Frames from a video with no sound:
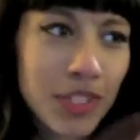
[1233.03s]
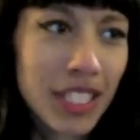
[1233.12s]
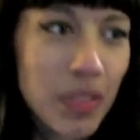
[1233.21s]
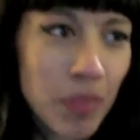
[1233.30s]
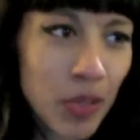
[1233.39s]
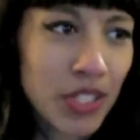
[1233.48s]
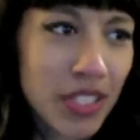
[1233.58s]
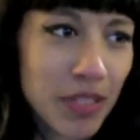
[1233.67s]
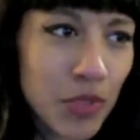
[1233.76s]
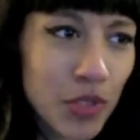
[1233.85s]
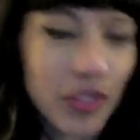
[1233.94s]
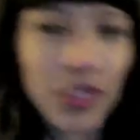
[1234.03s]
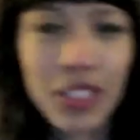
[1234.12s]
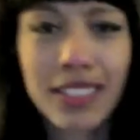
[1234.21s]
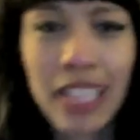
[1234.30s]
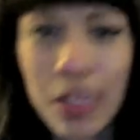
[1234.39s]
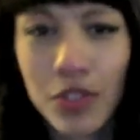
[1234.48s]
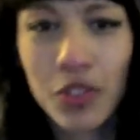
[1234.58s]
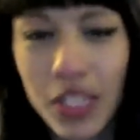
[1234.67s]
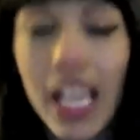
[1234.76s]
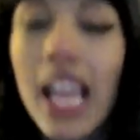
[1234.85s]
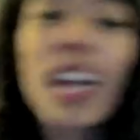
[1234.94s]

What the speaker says: this person move or else I will do that.